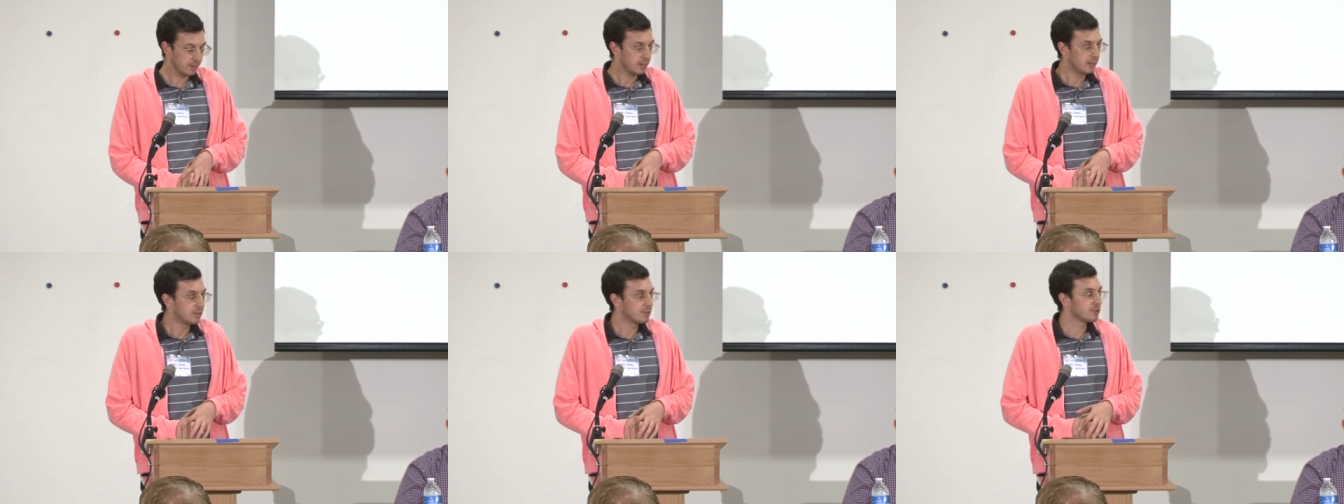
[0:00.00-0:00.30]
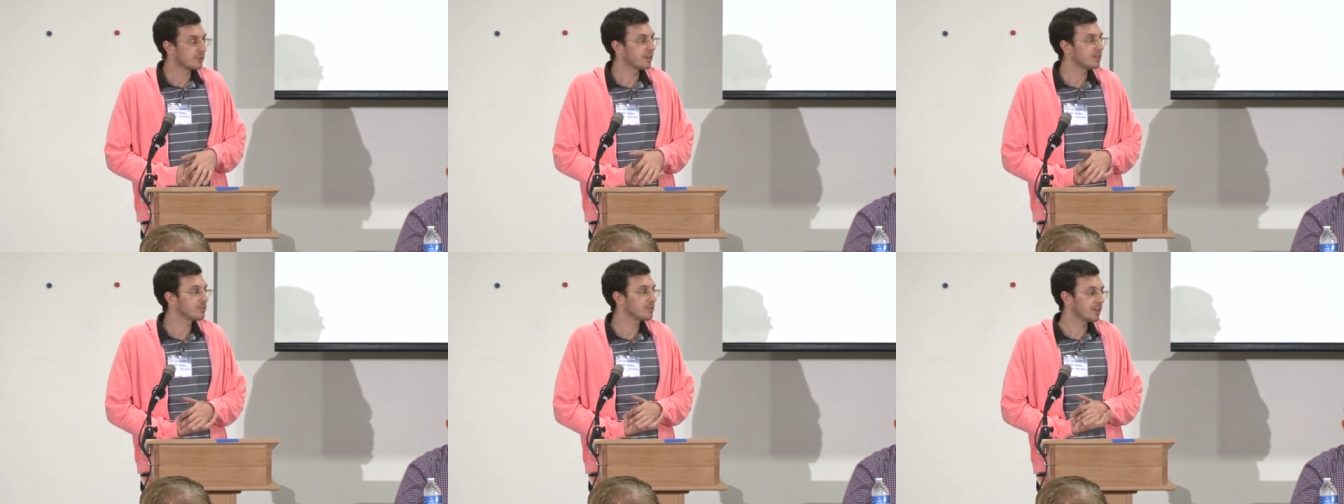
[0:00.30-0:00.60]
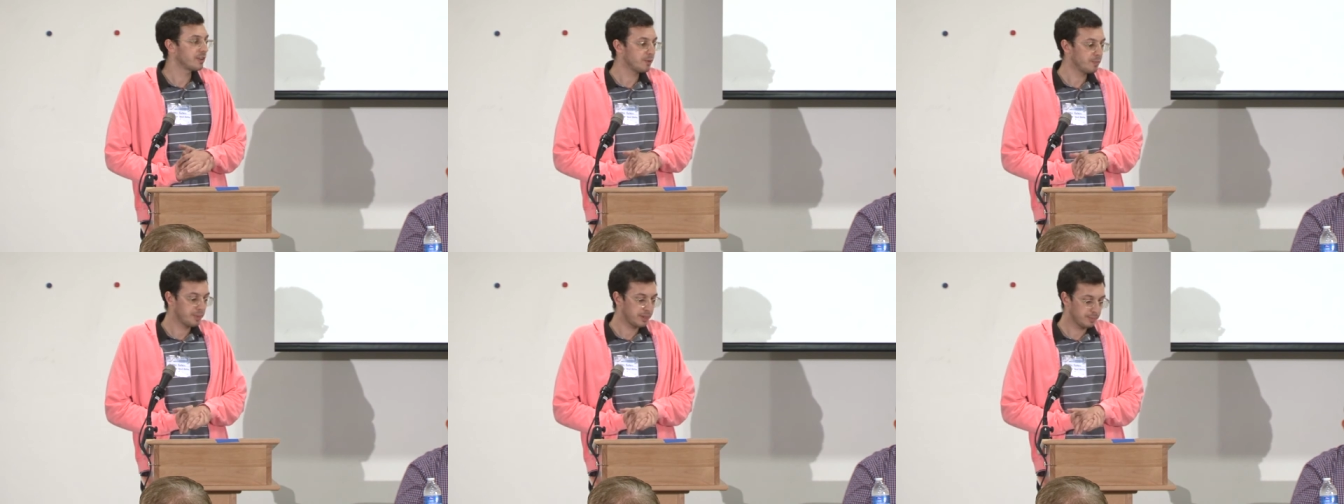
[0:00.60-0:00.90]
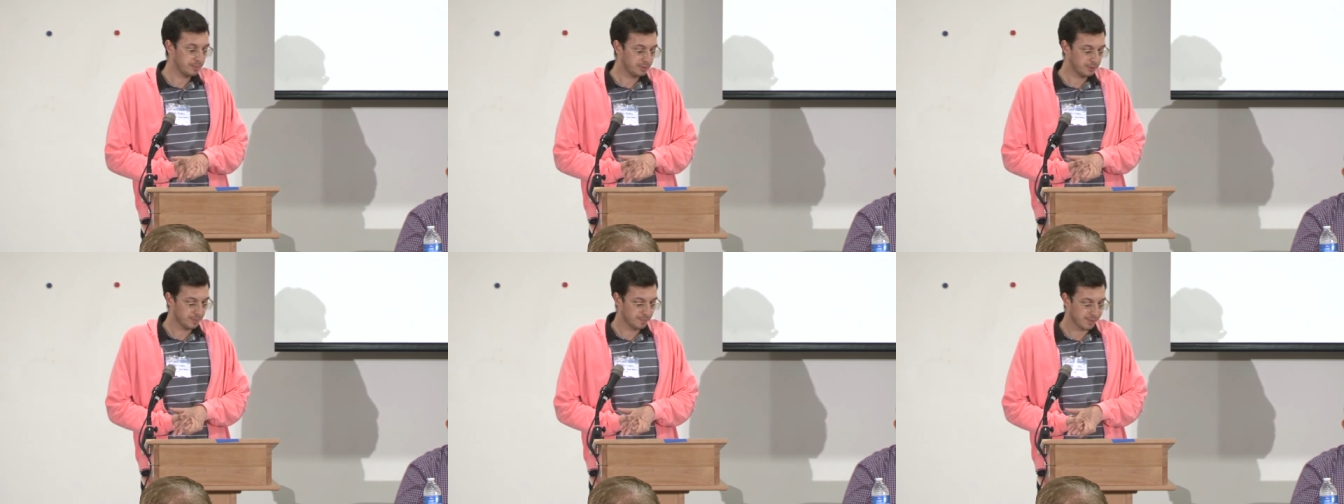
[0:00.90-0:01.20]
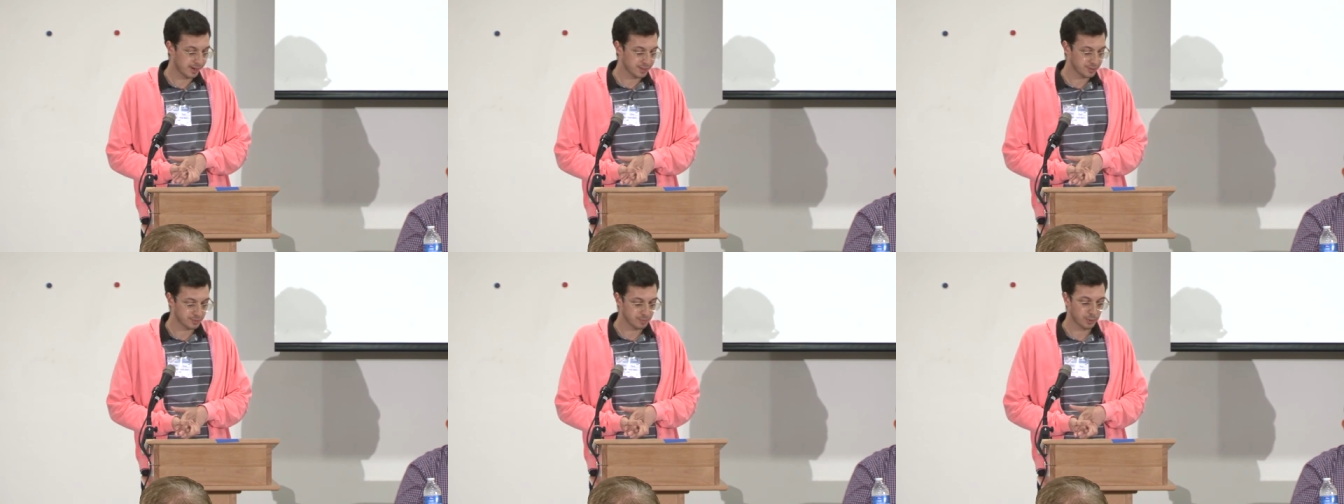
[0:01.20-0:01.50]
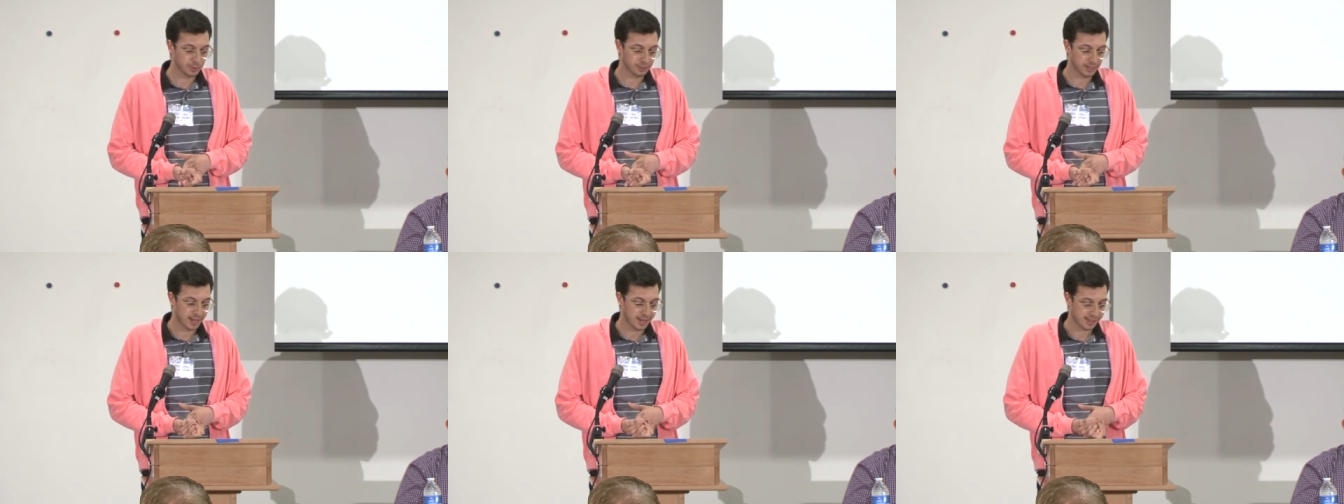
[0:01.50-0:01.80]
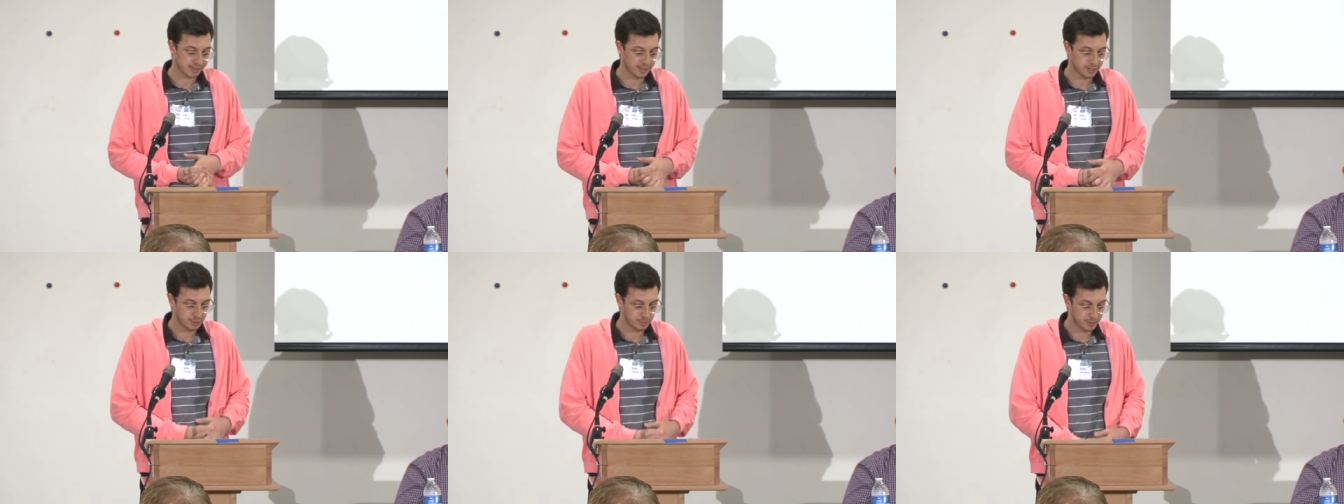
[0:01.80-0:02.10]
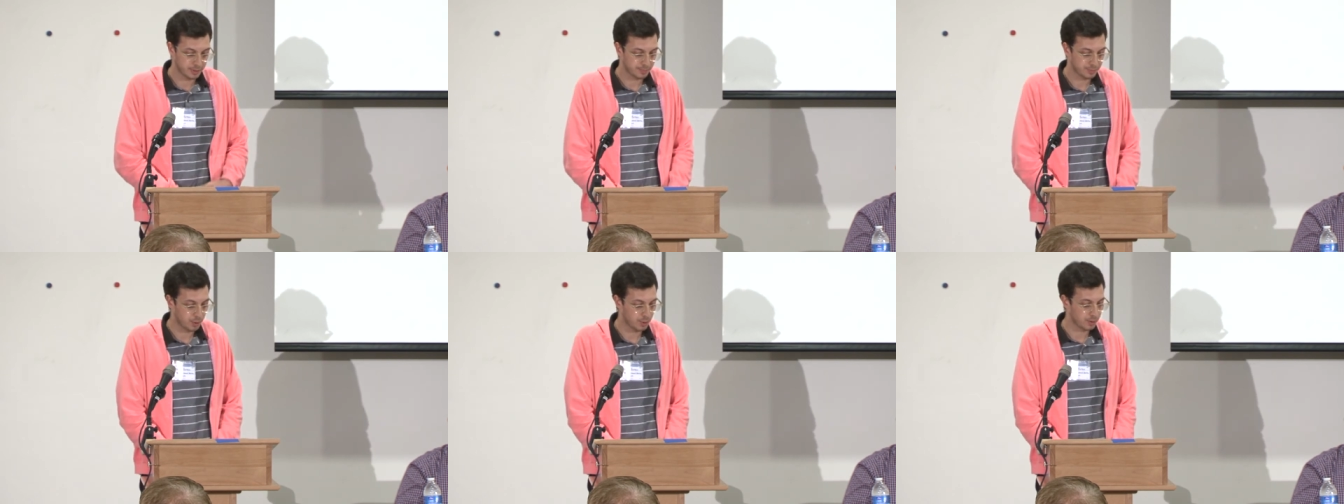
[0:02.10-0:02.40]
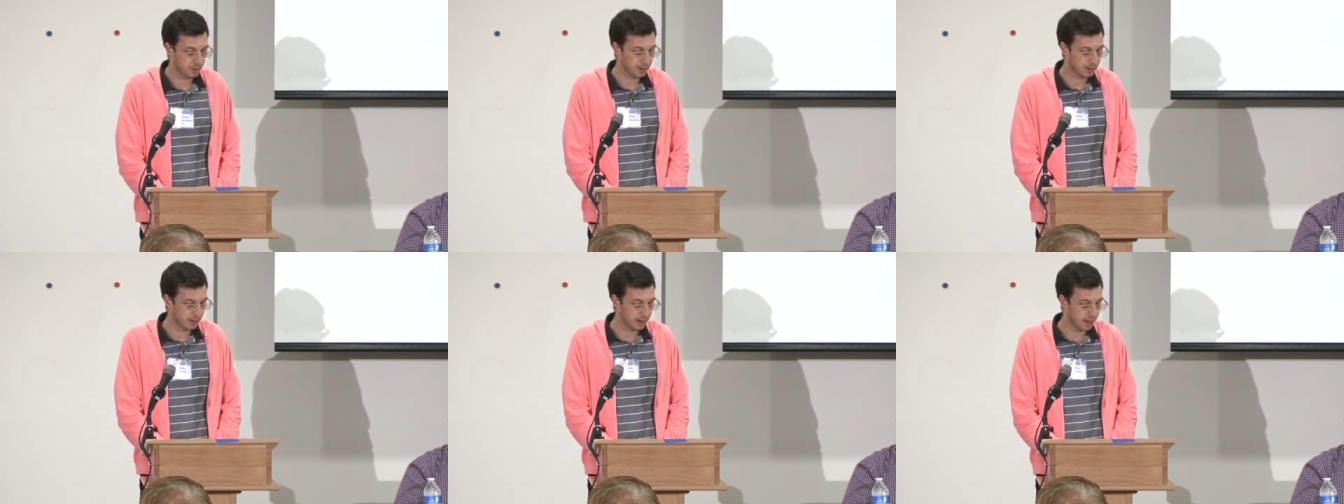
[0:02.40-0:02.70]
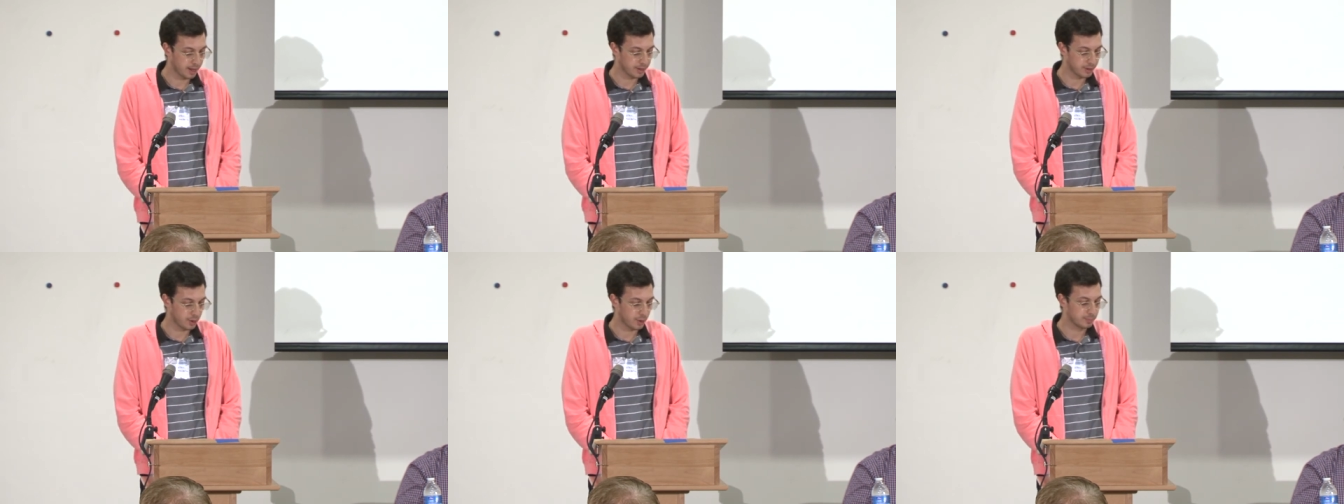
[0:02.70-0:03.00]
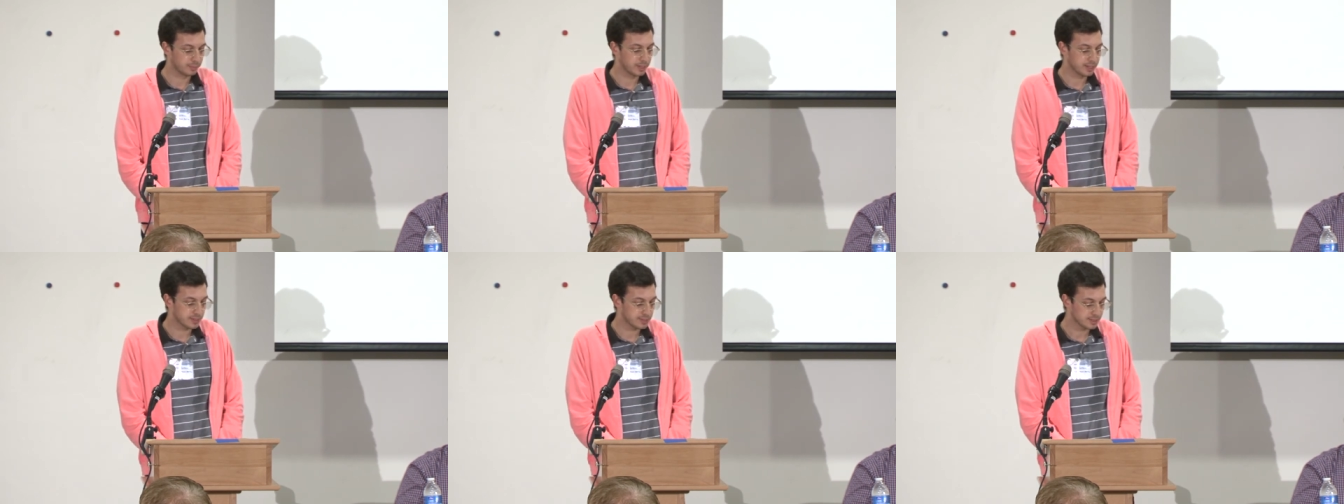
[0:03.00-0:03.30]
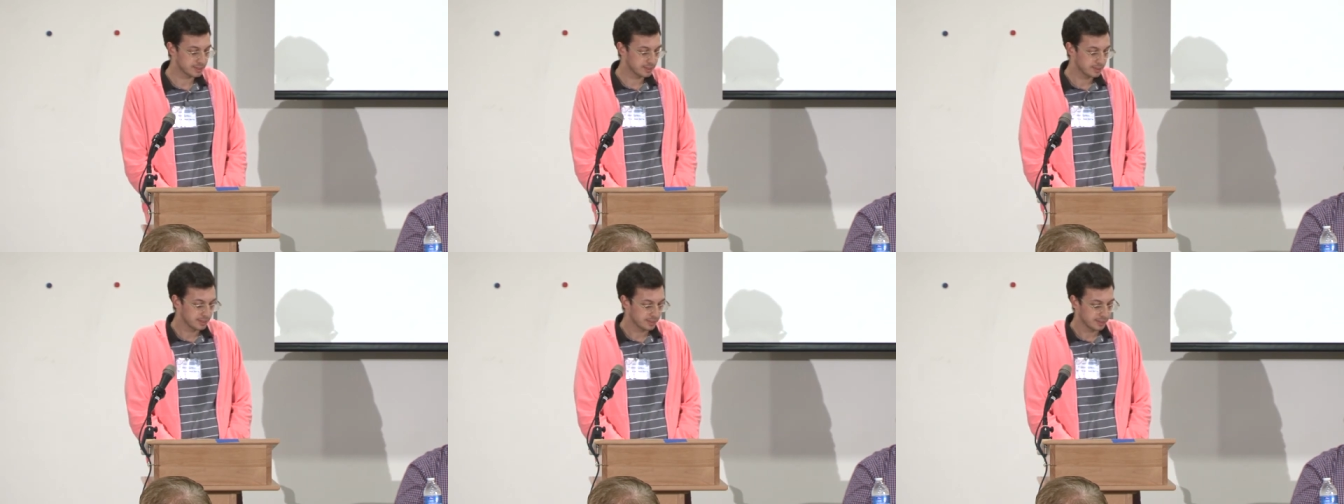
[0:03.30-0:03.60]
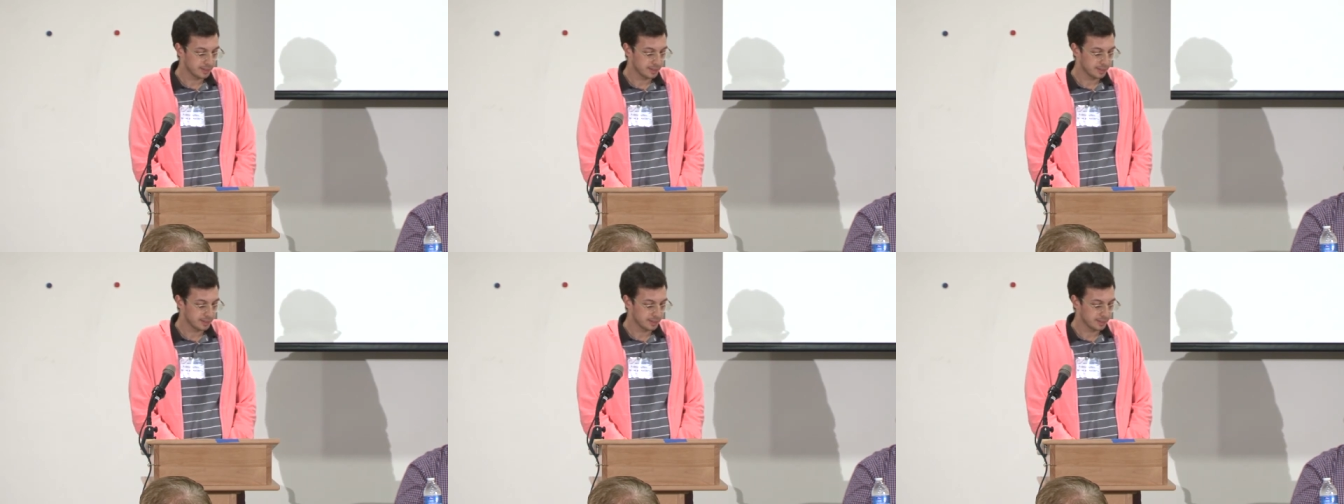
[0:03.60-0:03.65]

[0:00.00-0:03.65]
Transgender people are much more likely to be poor and homeless